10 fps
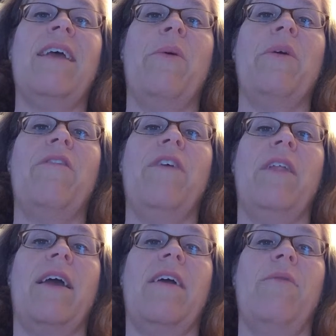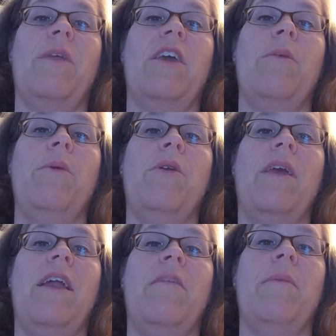I always feel like I've really
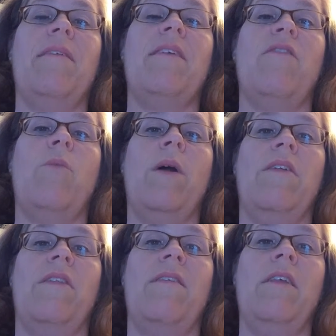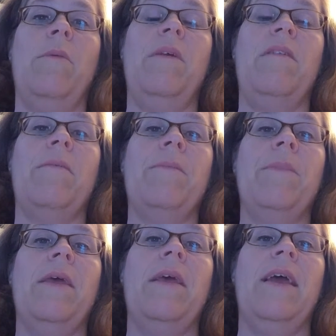communicated myself well in the syllabus,
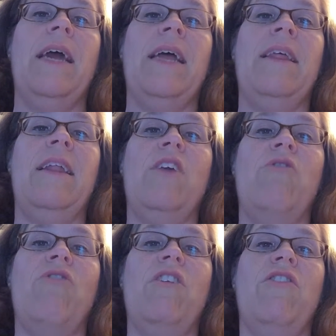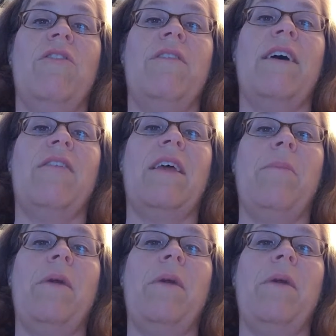and then it usually turns out that